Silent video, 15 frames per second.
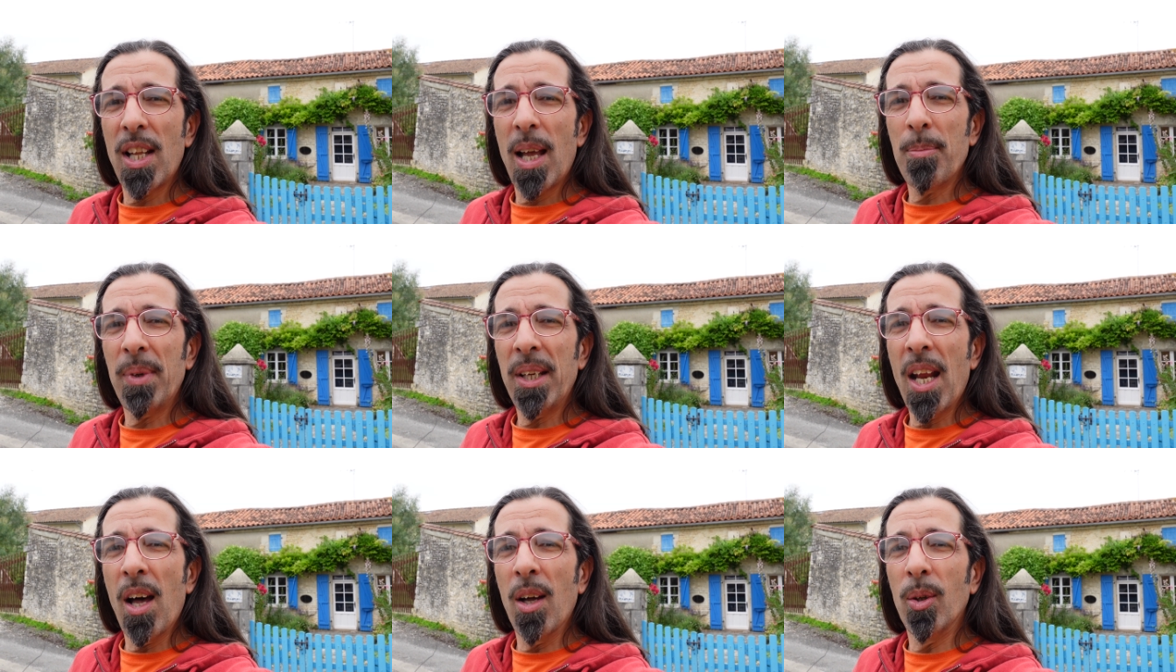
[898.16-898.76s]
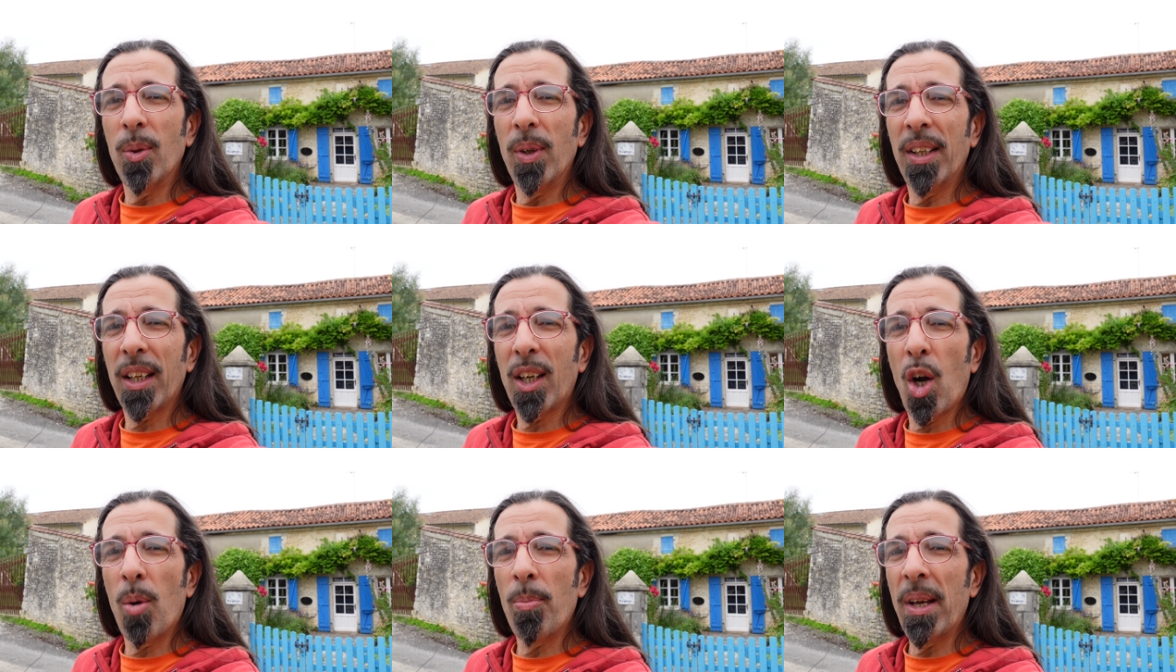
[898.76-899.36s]
let me know in the
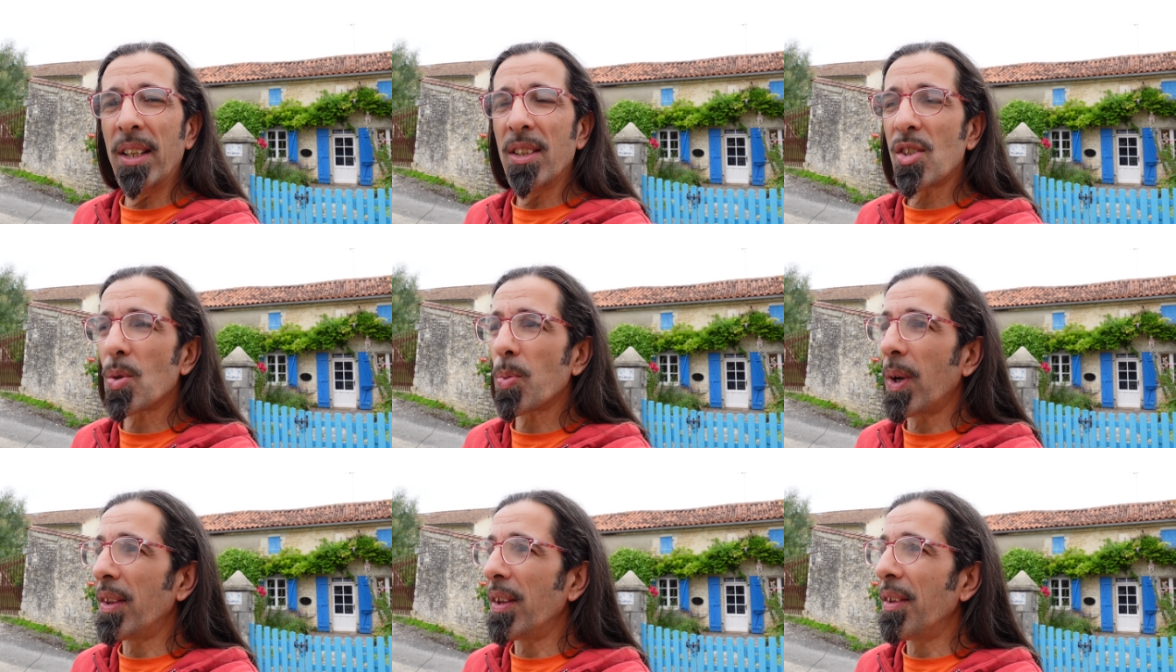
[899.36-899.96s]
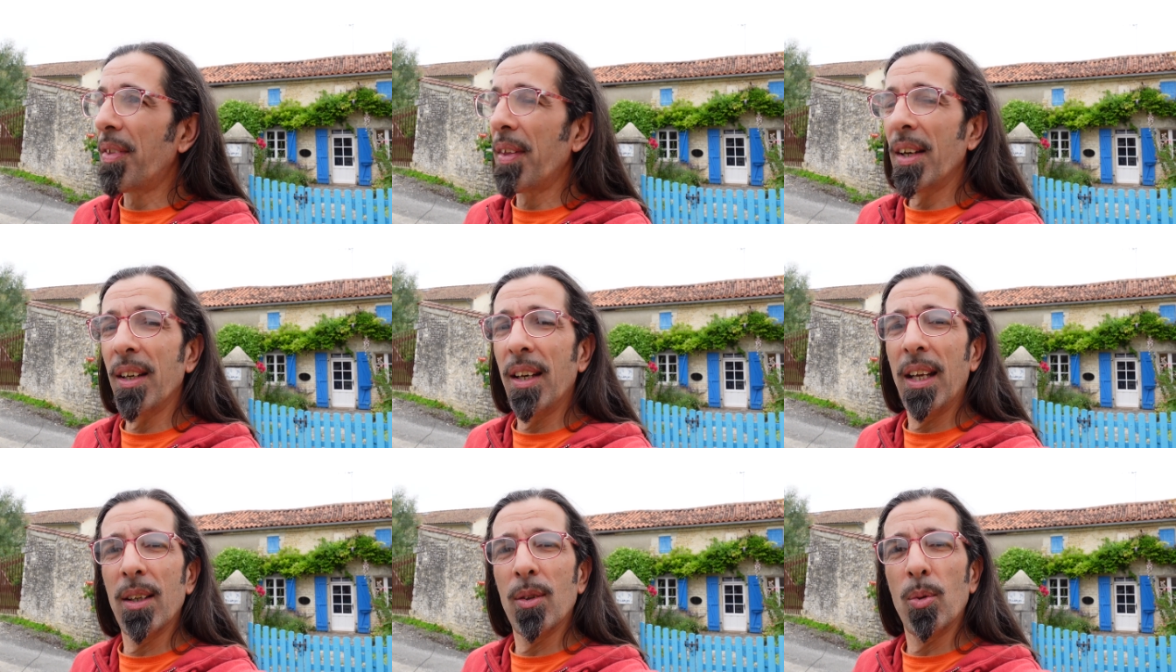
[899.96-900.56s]
comments whether you think
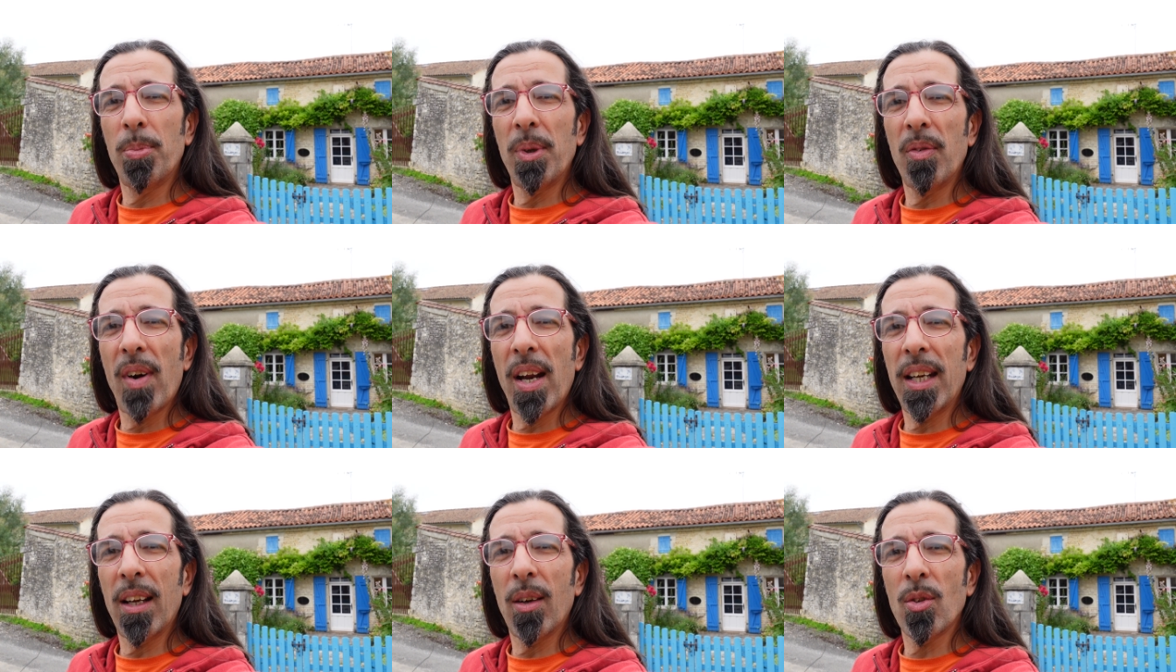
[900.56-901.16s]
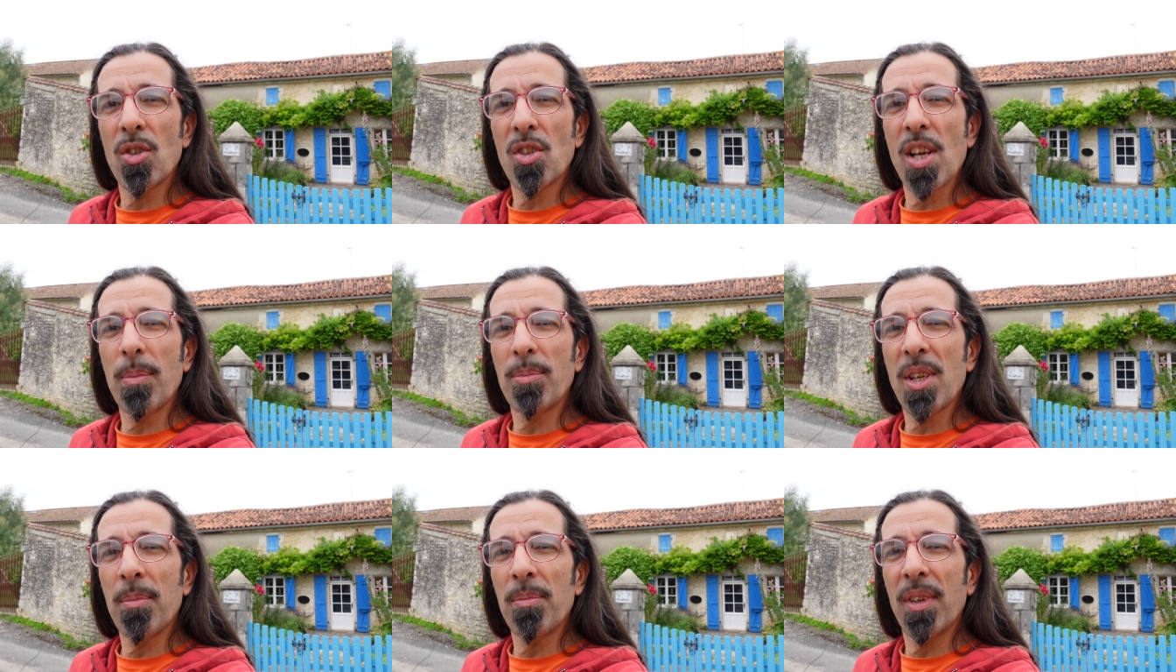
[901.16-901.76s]
Neil will be ready on
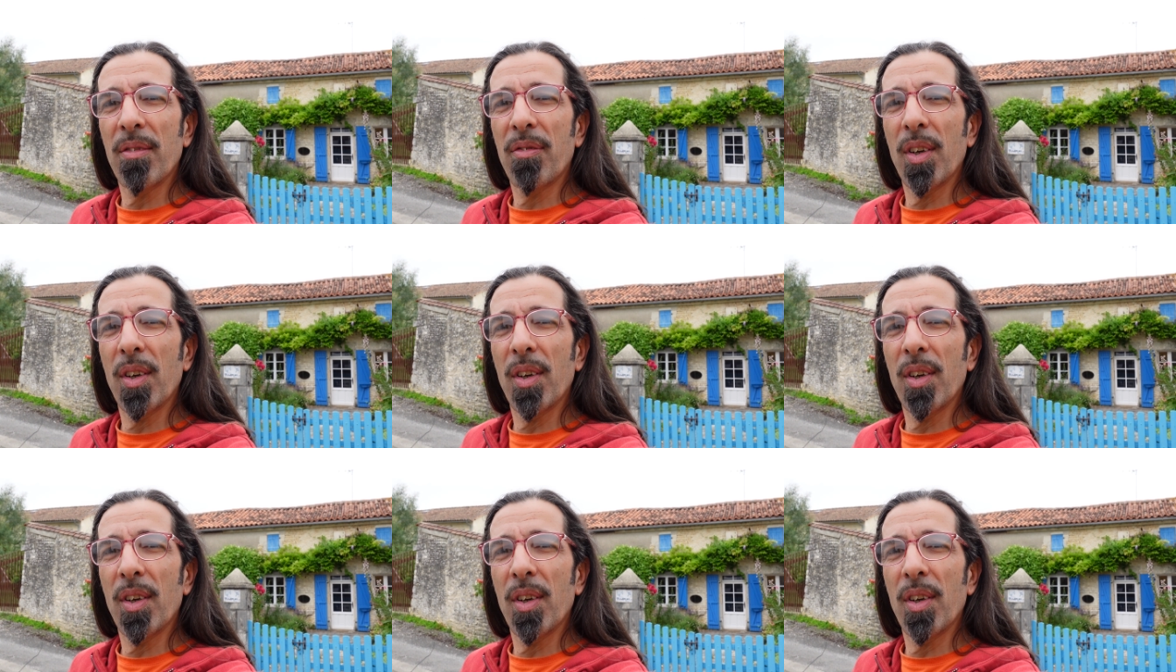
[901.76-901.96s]
September the